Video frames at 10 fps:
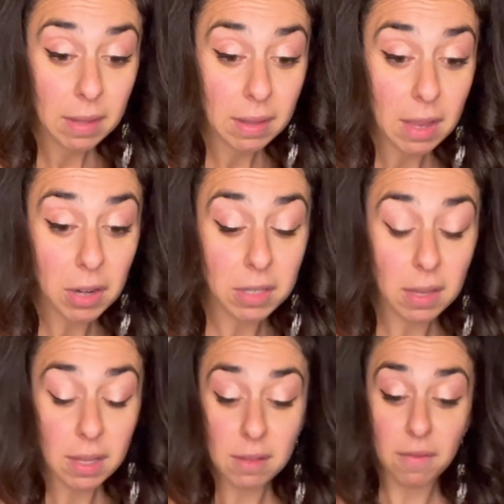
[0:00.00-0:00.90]

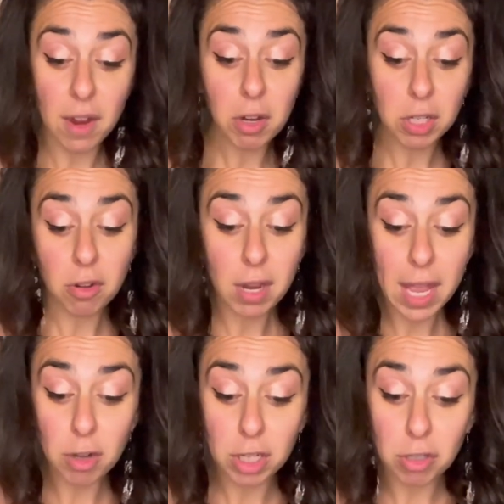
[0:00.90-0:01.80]
It's very strong
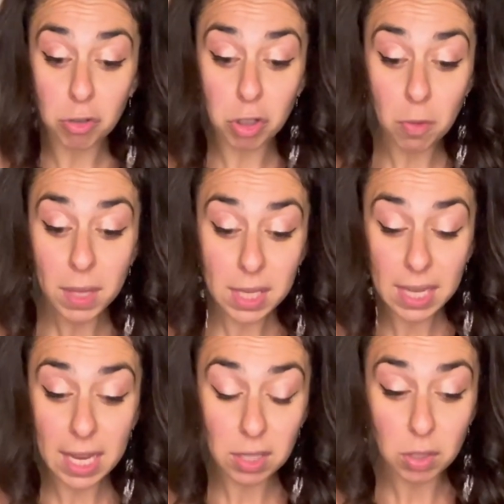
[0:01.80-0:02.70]
energy. So show me this
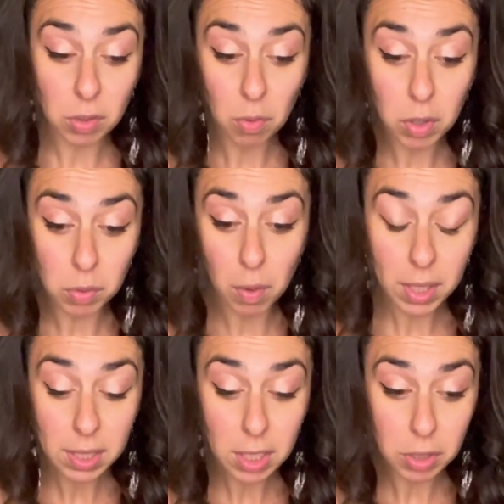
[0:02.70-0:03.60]
Ace of Swords. What is
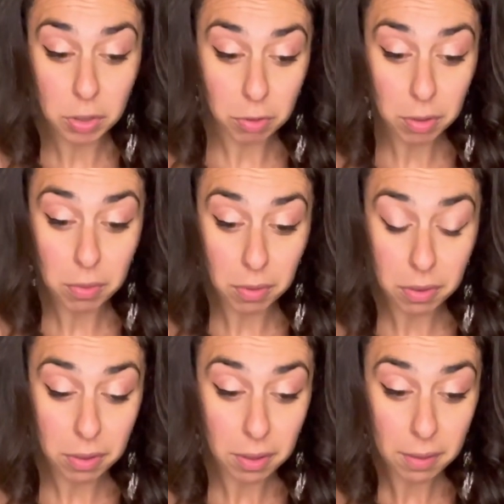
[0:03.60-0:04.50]
this truth?